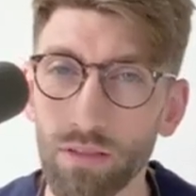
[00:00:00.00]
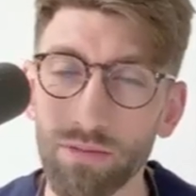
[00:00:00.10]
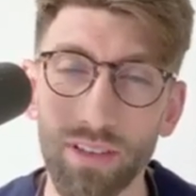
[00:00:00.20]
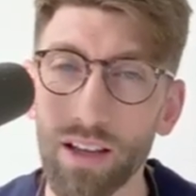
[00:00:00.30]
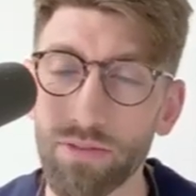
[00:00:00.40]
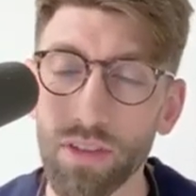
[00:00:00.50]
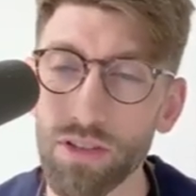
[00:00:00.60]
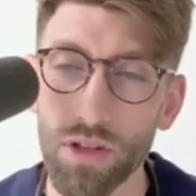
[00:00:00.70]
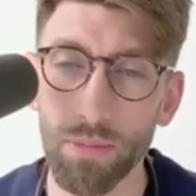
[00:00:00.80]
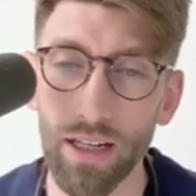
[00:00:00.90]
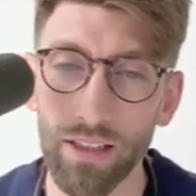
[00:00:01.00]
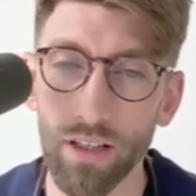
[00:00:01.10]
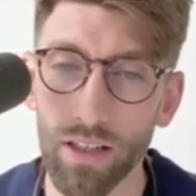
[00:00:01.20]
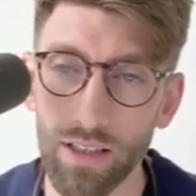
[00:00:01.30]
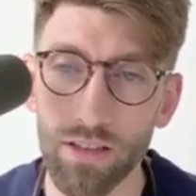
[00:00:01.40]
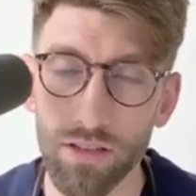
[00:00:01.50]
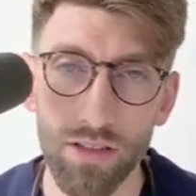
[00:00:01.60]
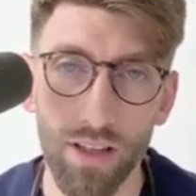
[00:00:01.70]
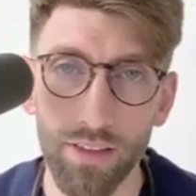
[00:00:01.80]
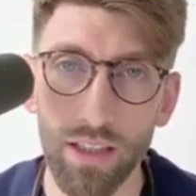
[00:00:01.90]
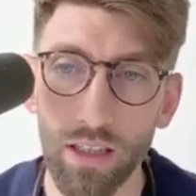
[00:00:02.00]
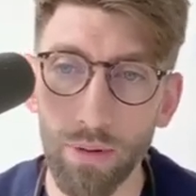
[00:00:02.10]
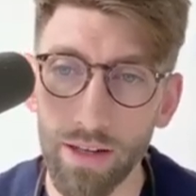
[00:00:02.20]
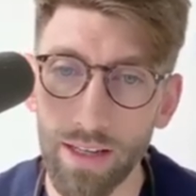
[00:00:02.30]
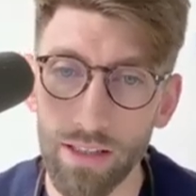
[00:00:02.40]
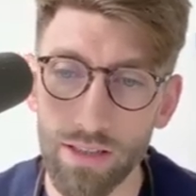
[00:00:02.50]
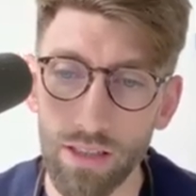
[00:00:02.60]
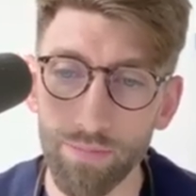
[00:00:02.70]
I've done so badly that I need to start thinking about next year.